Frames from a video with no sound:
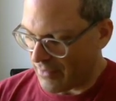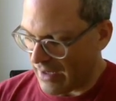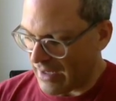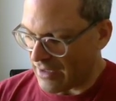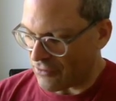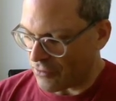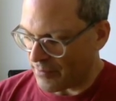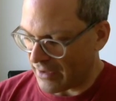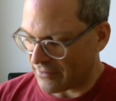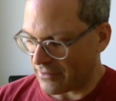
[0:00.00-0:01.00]

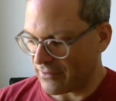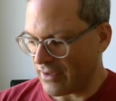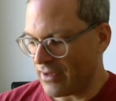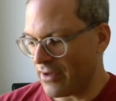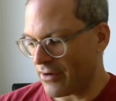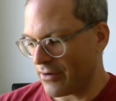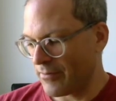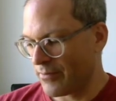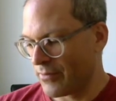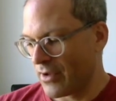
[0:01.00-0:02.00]
pixels in here
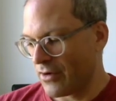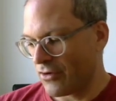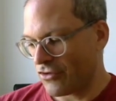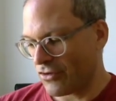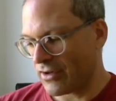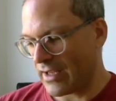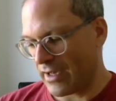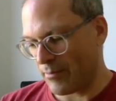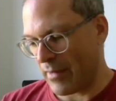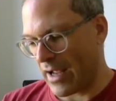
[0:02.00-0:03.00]
should
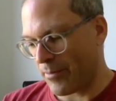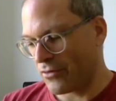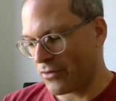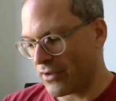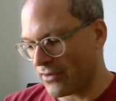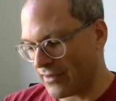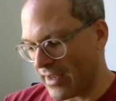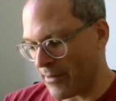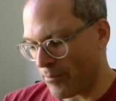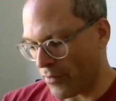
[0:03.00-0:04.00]
get mapped to the
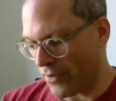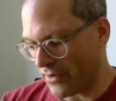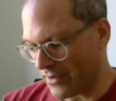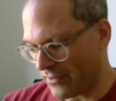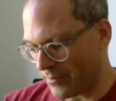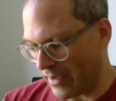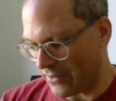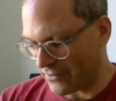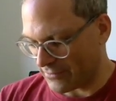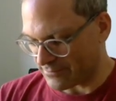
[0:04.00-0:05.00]
same point in space.